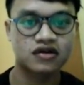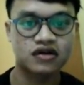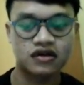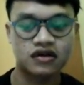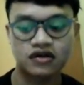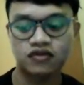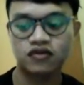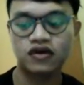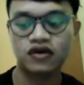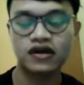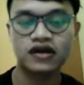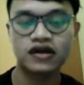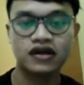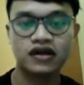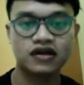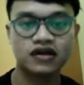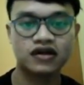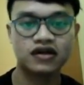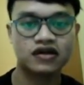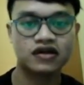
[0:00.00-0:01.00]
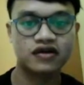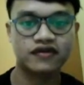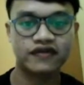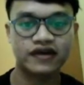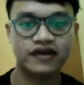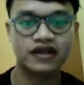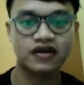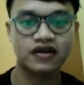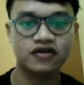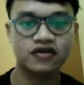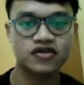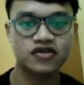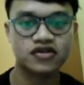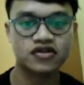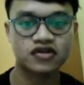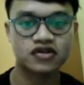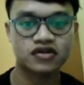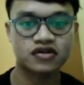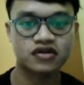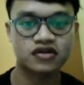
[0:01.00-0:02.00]
the 1
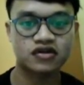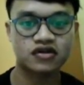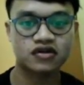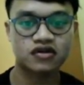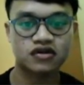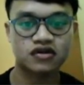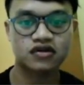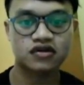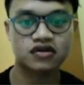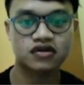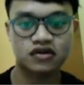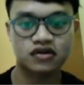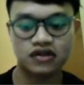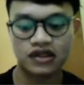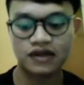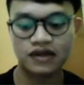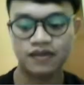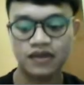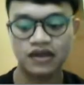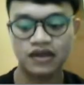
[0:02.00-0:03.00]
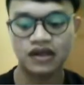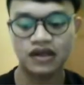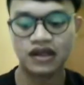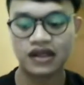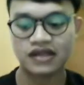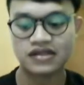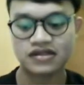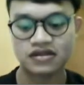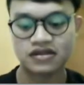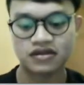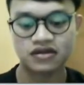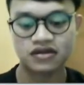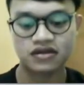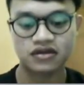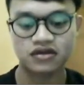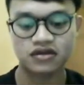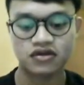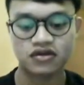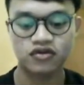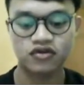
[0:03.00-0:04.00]
values labeled as
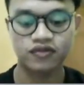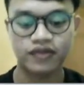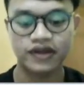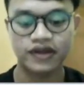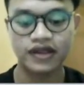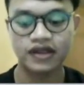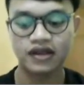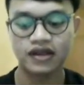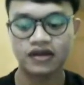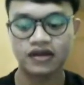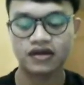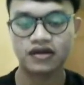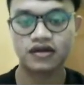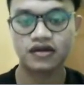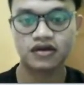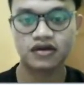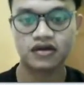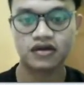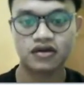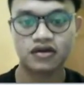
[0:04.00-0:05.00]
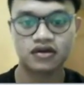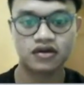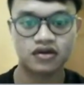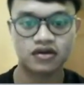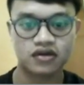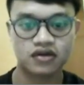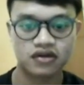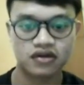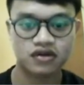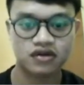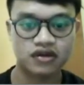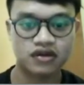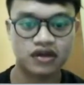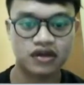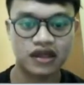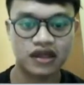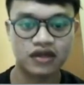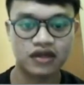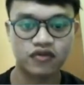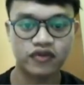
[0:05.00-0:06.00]
group A,
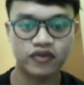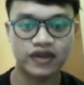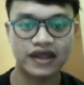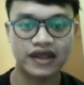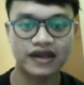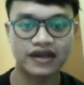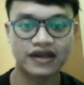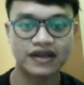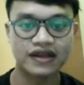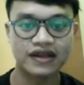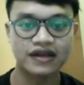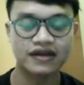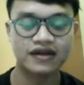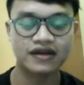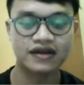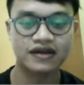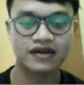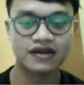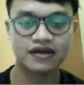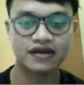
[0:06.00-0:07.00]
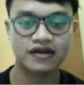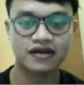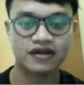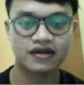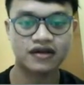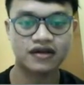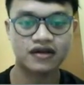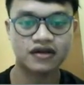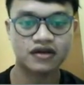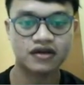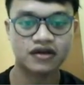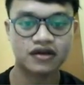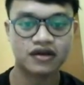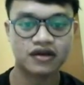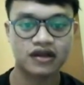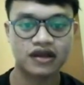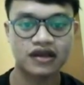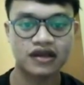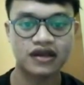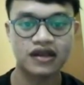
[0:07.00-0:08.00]
and we add it,
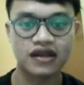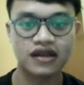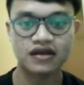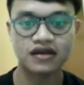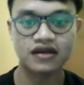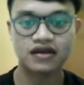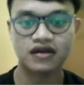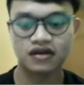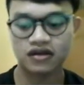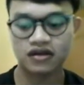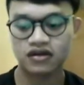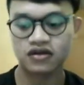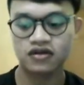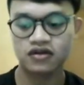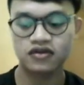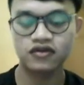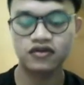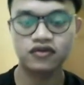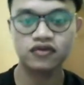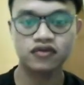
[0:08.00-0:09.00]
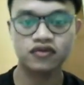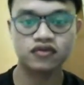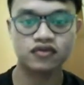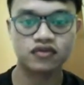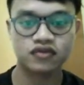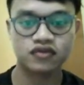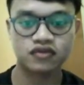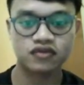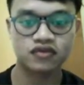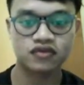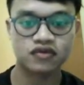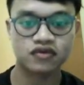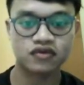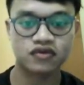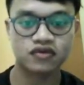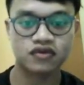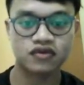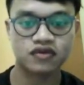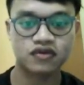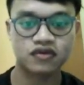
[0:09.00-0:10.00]
and then 2
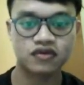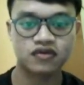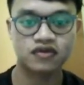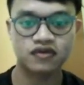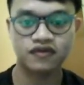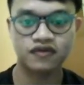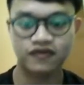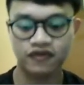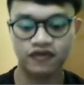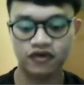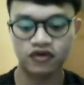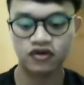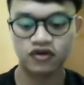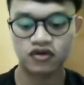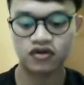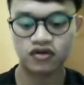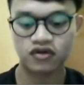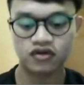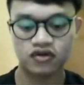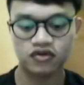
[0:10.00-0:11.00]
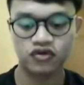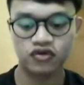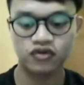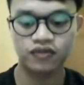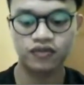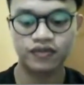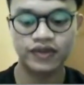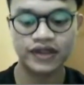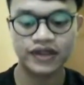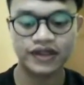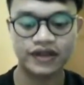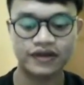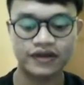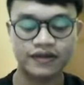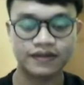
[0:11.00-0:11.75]
for group B,